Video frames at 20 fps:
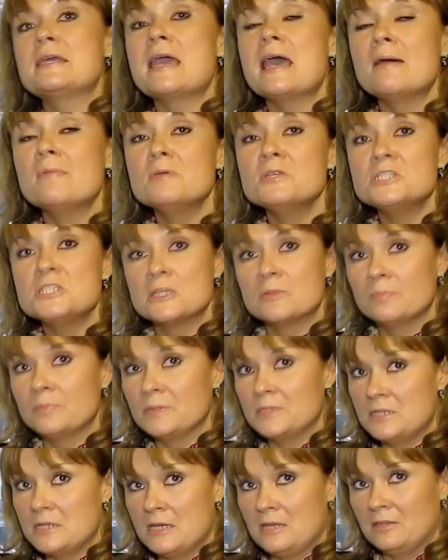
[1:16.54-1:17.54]
cabbage and
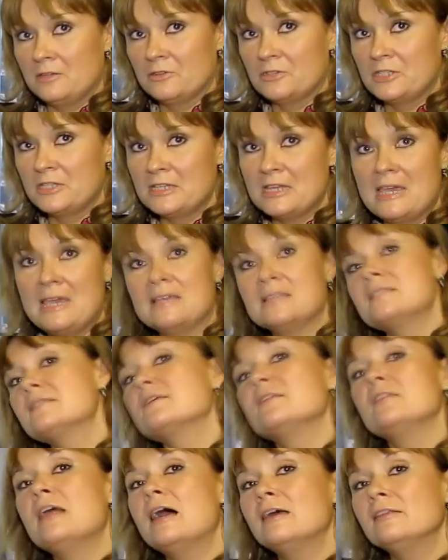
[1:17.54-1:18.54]
potatoes takes
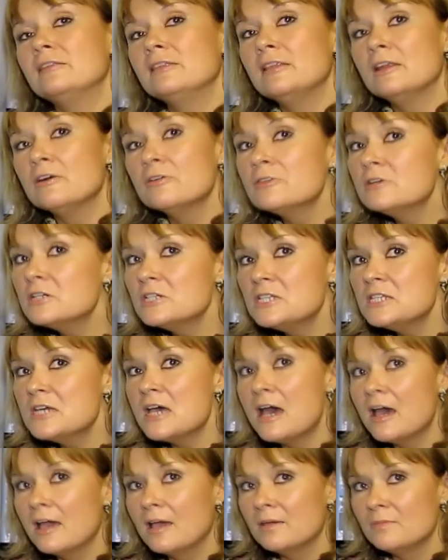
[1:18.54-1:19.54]
a lot longer
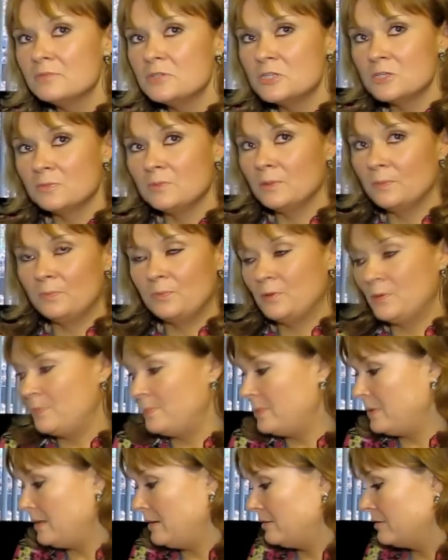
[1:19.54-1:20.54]
time to be
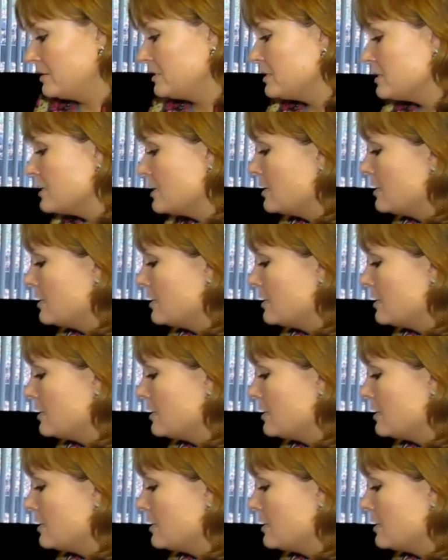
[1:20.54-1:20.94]
prepared.